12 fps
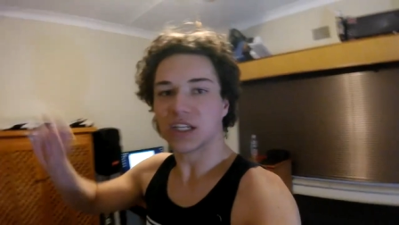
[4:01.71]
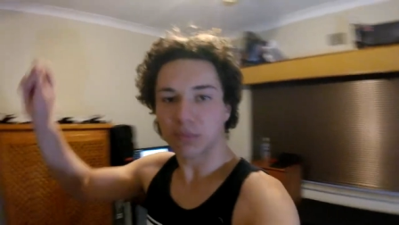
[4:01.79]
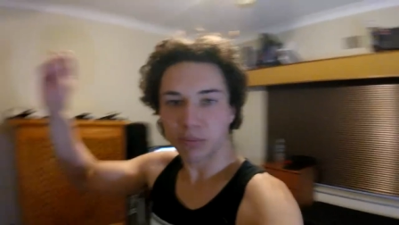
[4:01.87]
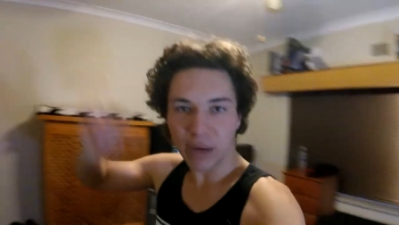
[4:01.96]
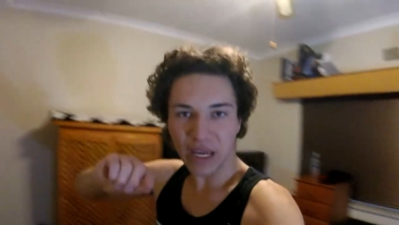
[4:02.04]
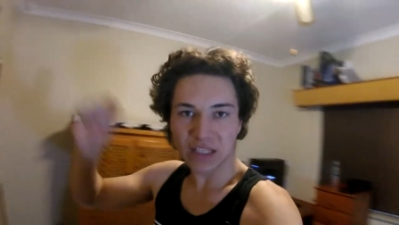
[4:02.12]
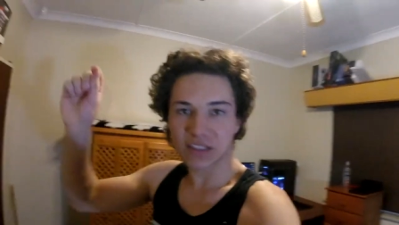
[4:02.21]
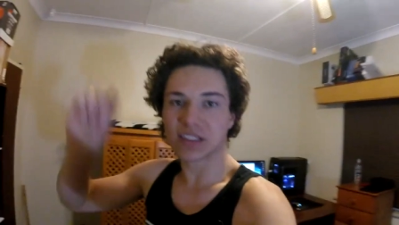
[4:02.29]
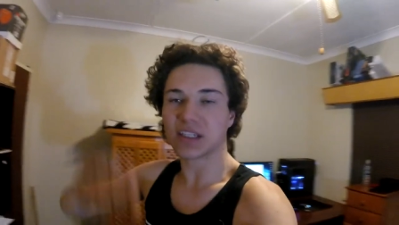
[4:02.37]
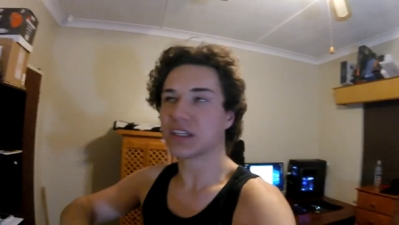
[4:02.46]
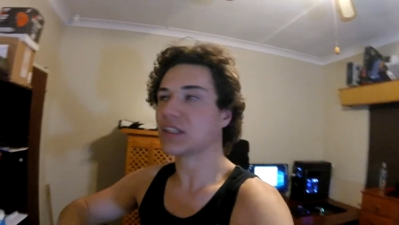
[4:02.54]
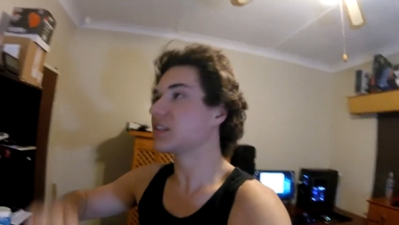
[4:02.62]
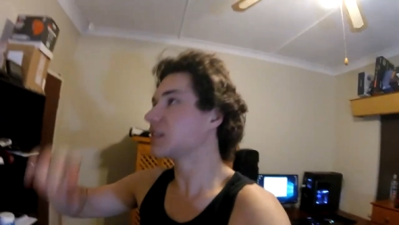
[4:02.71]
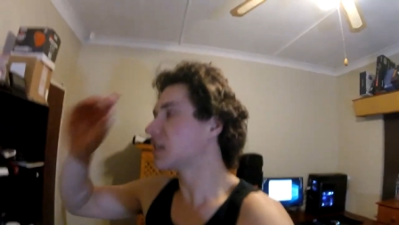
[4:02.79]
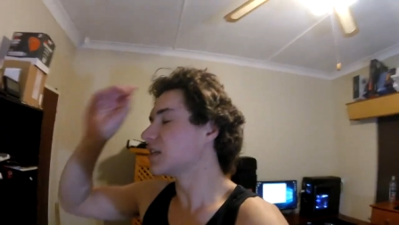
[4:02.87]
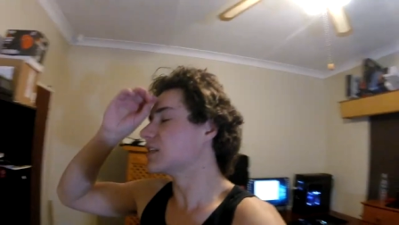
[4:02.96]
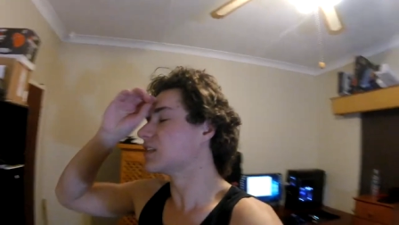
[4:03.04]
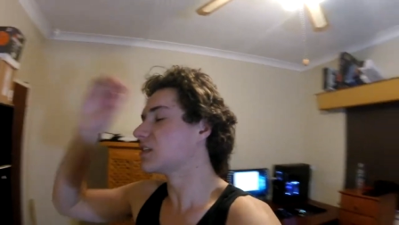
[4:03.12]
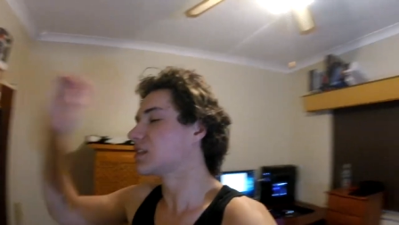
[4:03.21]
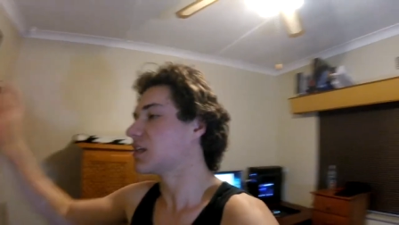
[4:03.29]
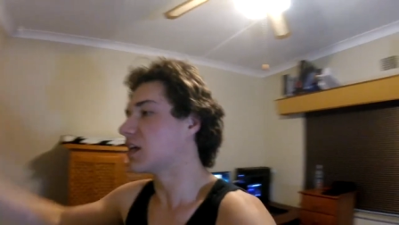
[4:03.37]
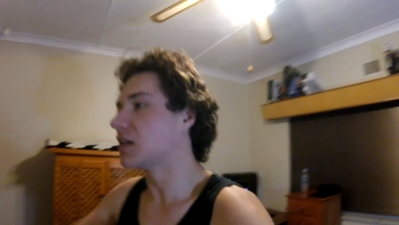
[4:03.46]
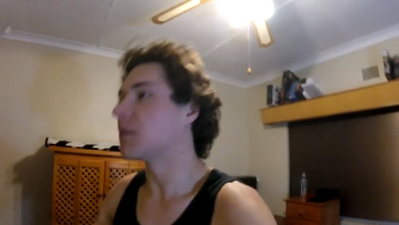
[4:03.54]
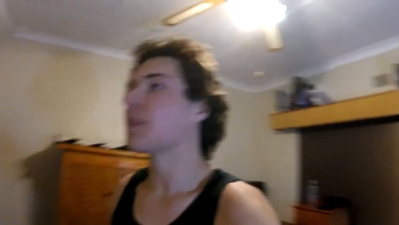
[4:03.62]
and painting. It's
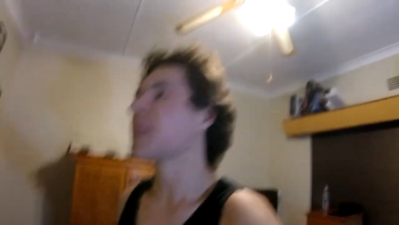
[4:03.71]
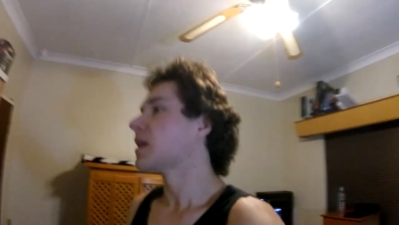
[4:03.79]
insane.